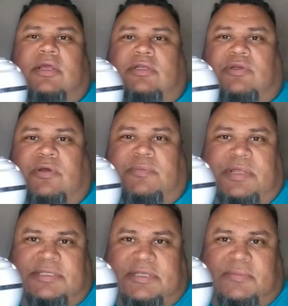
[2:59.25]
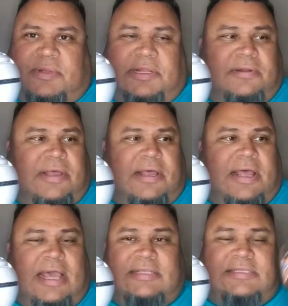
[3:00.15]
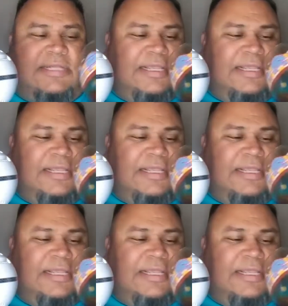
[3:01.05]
enjoying me some a little iced